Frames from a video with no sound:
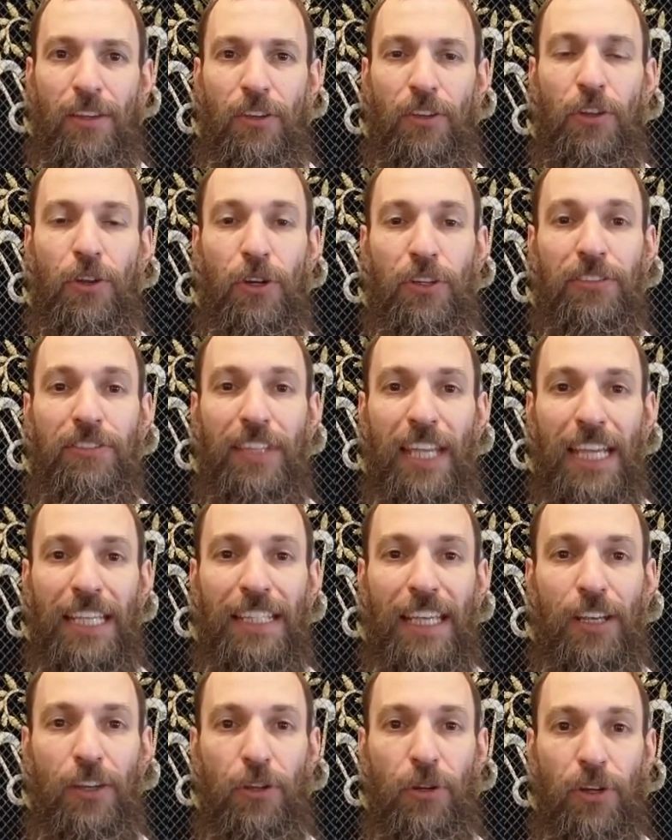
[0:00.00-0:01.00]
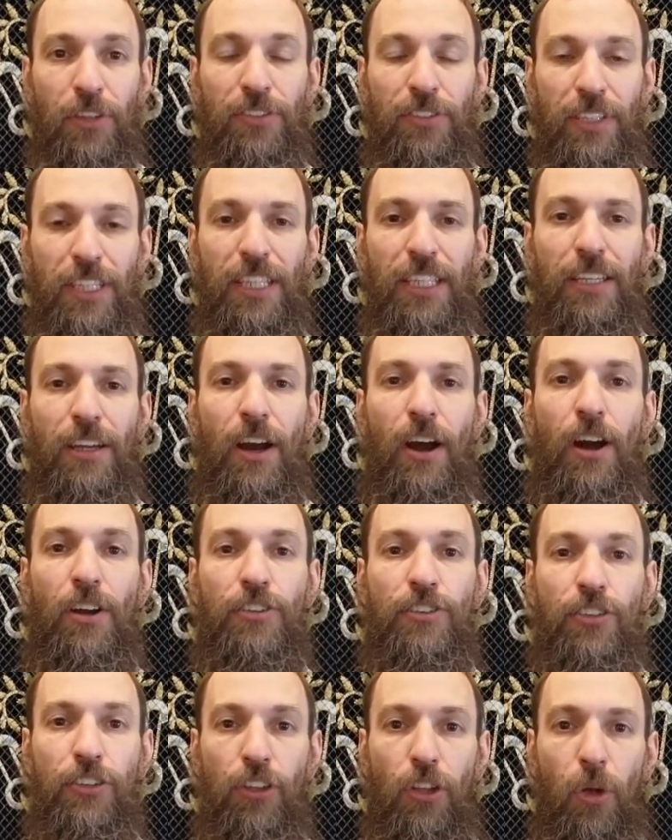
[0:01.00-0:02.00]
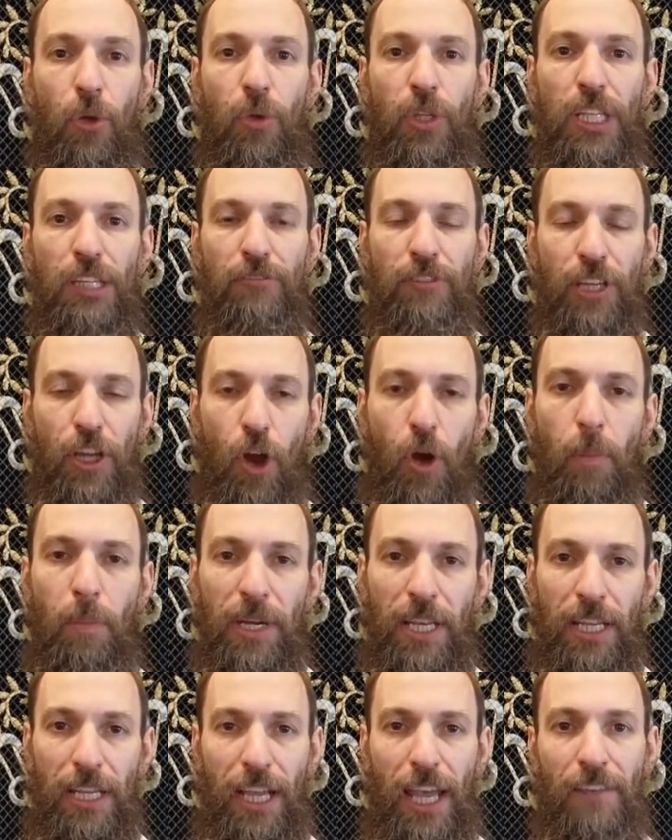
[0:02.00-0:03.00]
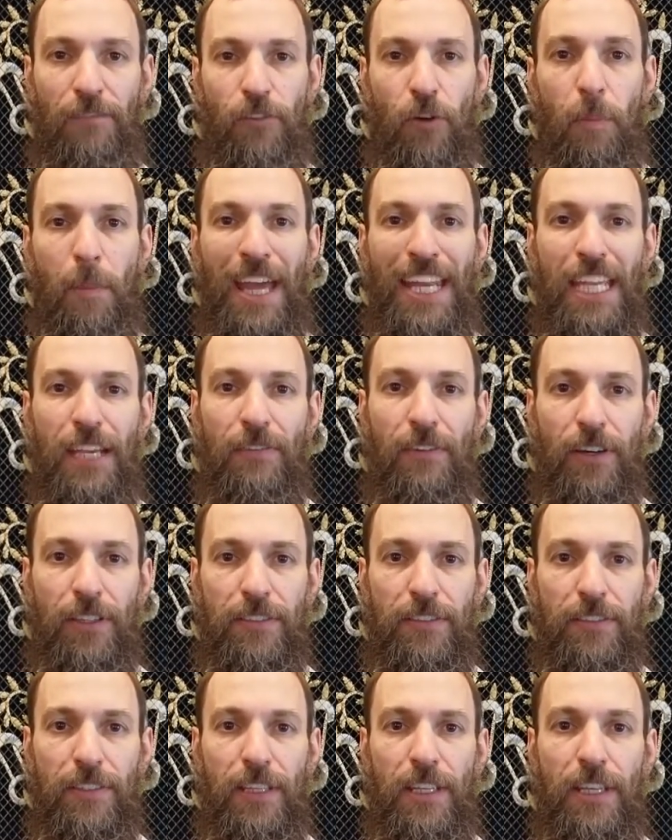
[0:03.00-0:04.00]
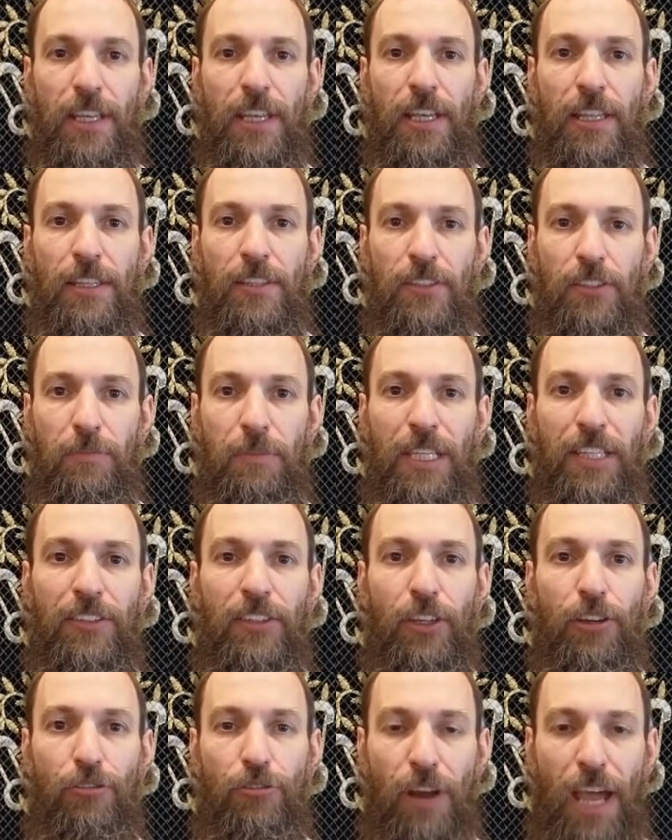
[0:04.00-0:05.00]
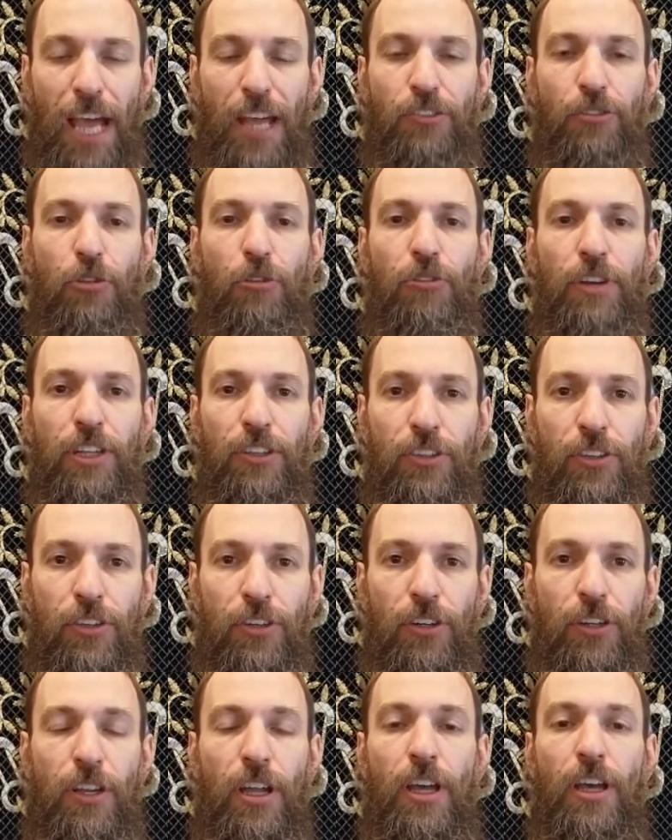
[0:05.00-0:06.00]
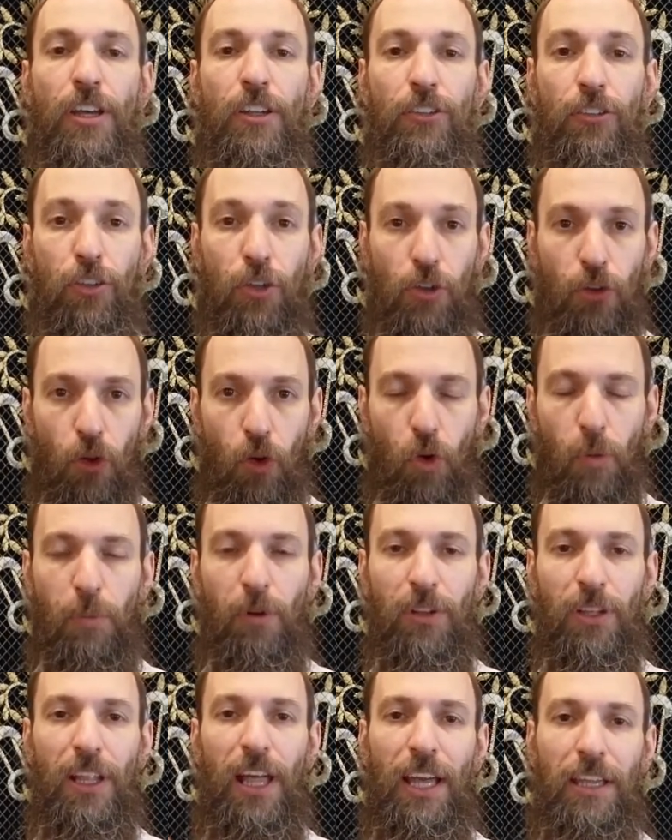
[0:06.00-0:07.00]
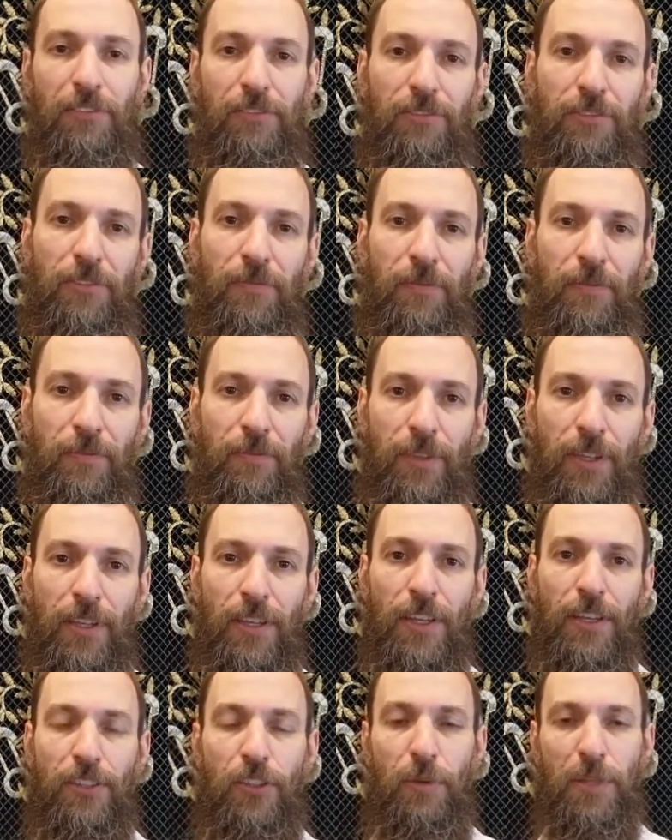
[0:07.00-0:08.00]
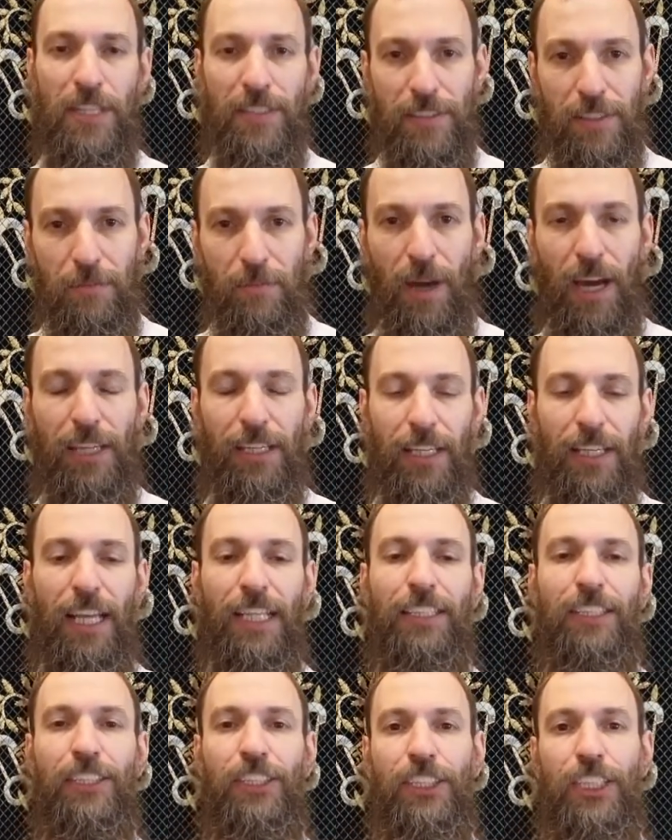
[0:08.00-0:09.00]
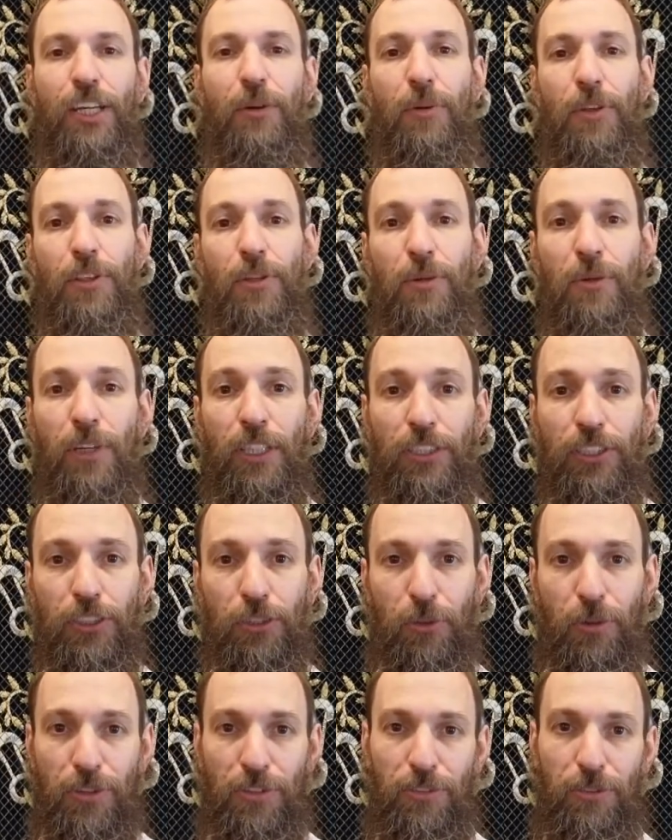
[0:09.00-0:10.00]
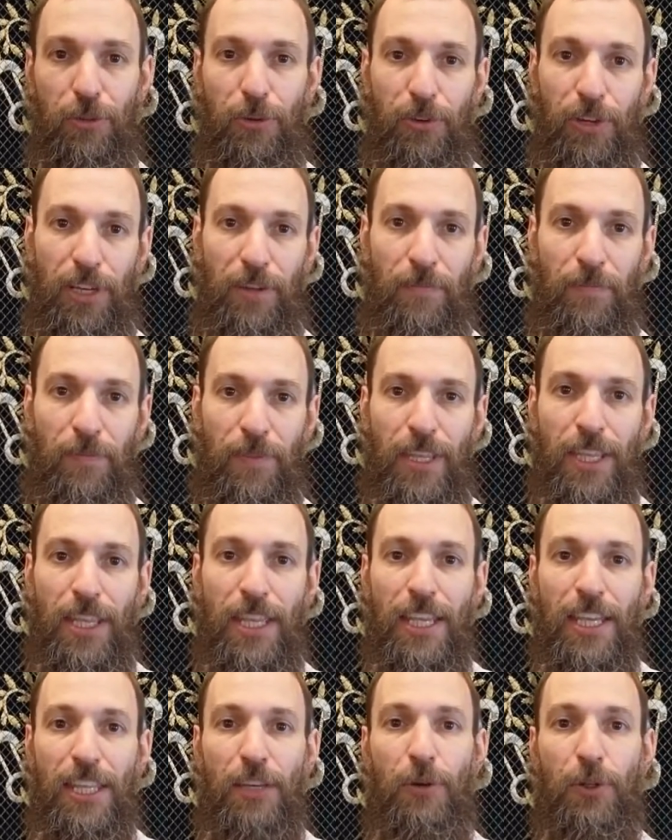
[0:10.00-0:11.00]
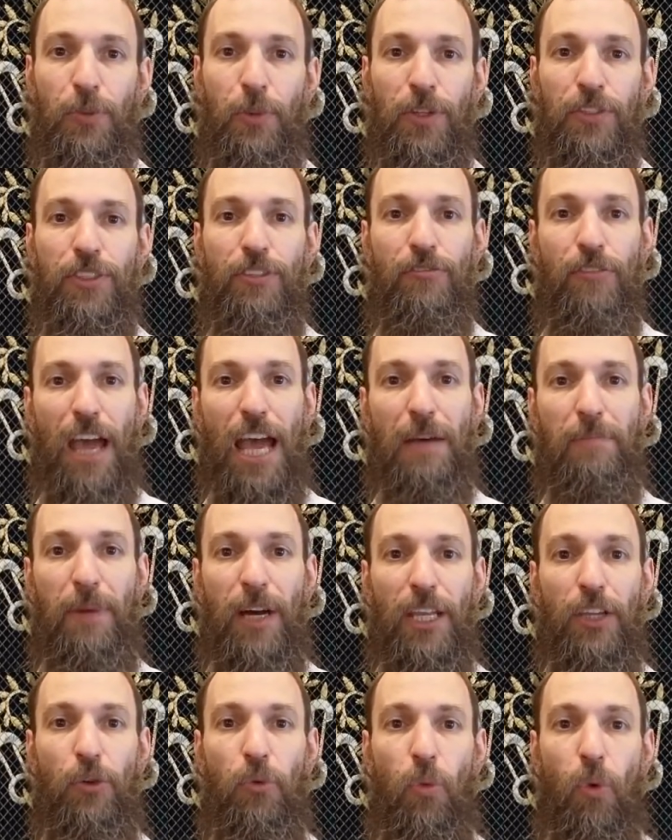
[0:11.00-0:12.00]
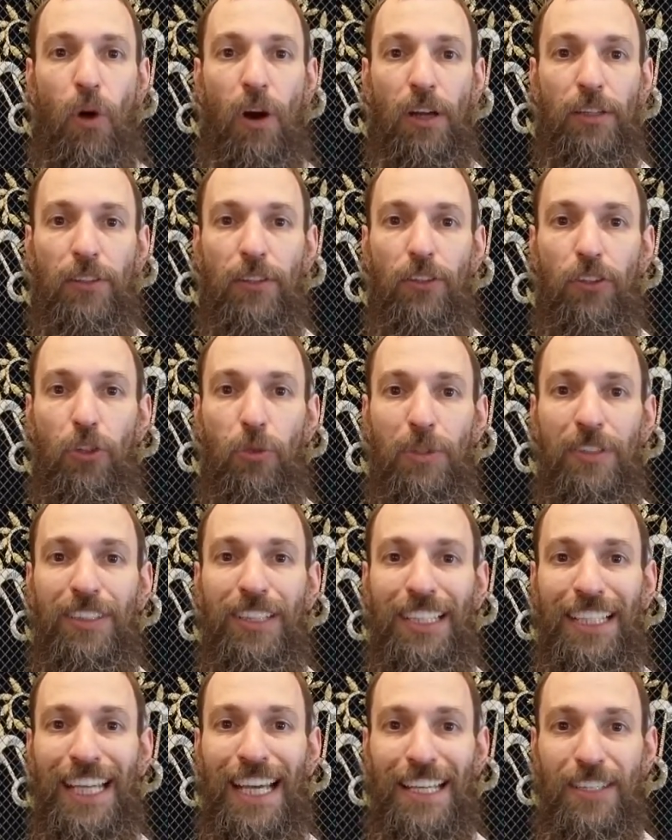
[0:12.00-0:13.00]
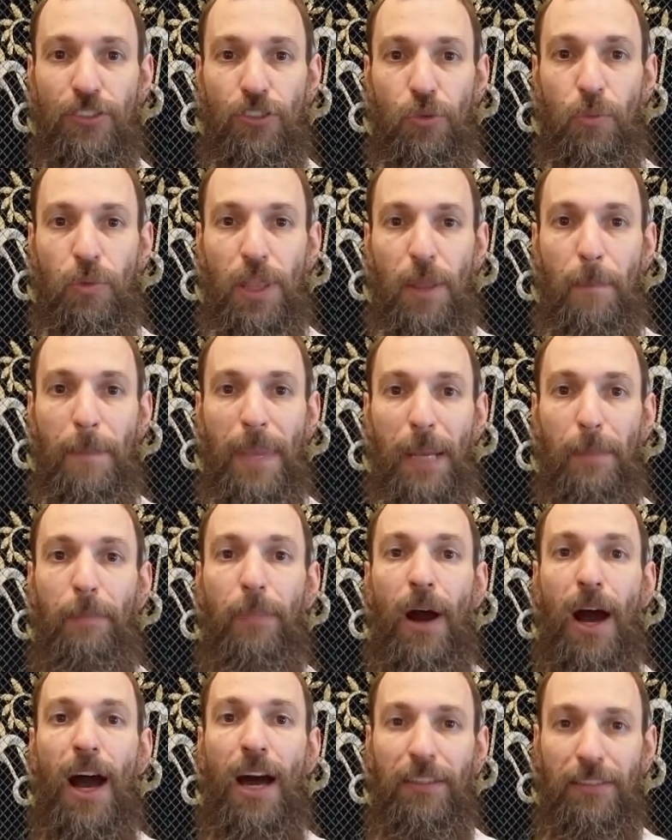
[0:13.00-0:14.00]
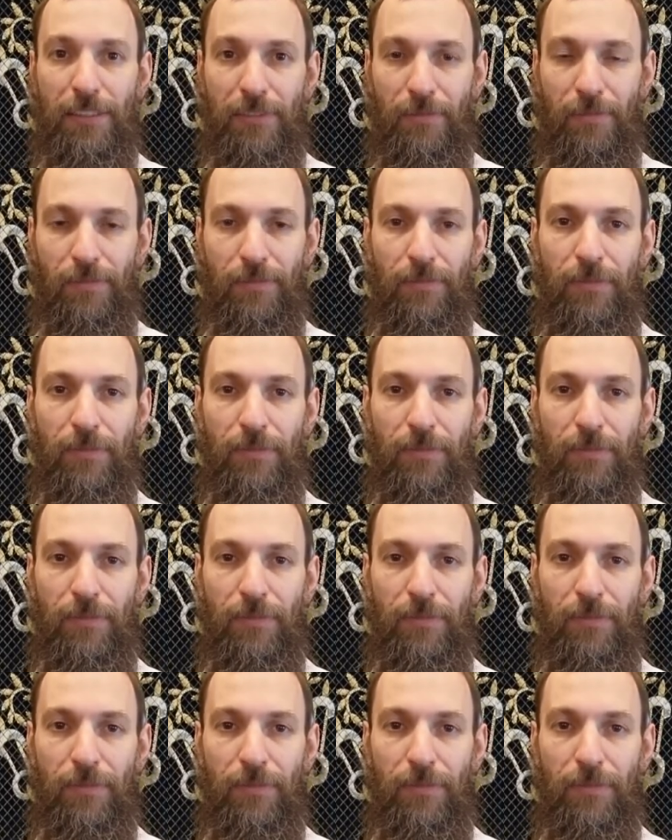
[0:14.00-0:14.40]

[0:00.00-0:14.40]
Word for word: New York State and New York City are slowly reopening, and for many of us, this means a gradual return to normal life. So, with this in mind, I'd like to share with you a short story. There was once a rabbi who walked into his classroom with a big pot.